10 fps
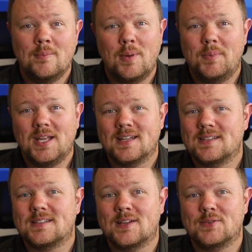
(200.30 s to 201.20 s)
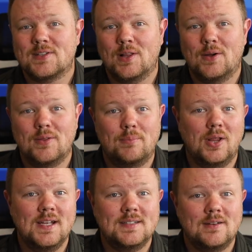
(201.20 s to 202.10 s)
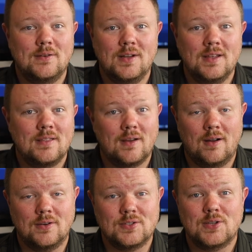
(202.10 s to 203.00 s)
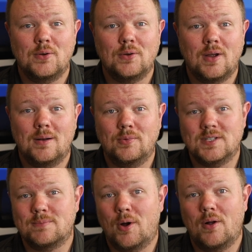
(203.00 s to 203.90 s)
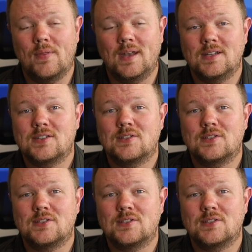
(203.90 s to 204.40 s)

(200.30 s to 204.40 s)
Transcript: But because it's so slow, the blades underneath are so incredibly small that it's